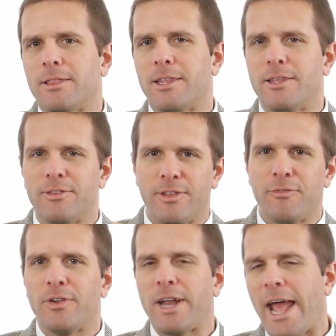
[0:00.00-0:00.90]
These
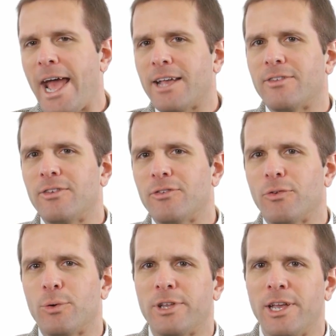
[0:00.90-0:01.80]
different axes of
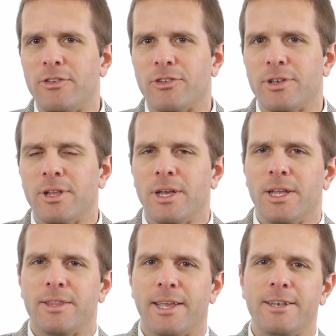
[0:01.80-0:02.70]
rotation
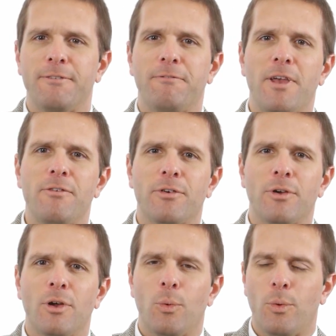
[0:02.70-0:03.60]
tend to
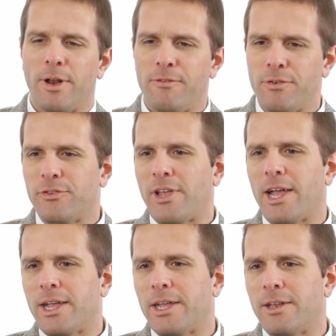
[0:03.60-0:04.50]
favor whatever
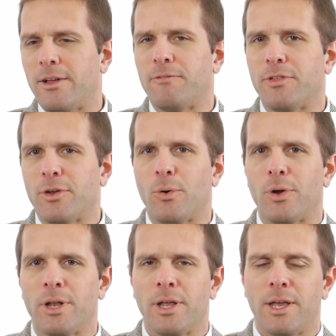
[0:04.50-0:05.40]
side of the
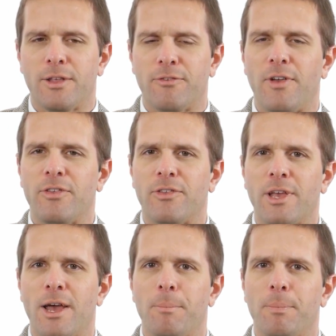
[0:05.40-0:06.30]
coin is
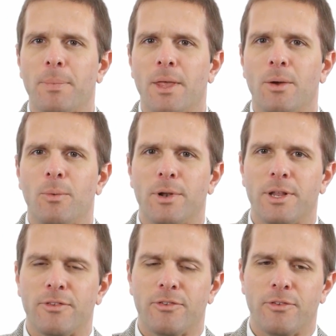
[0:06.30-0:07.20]
facing up when
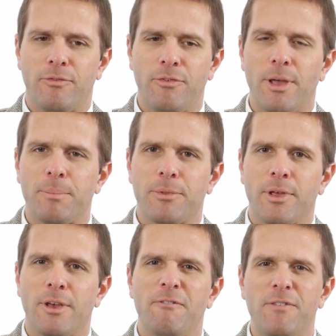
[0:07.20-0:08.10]
it's flipped
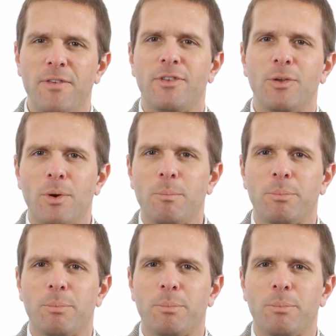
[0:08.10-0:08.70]
fifty-one